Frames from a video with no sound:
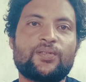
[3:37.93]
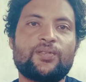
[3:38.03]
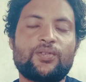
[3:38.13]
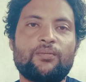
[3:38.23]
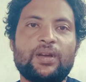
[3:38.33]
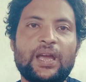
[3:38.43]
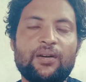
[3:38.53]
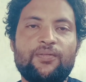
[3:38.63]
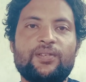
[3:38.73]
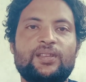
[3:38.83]
from
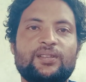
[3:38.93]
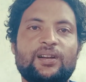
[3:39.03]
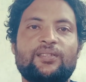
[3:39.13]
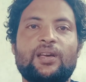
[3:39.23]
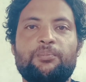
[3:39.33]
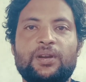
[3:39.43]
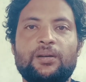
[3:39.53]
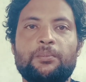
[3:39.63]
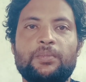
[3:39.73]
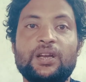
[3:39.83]
everything that is happening.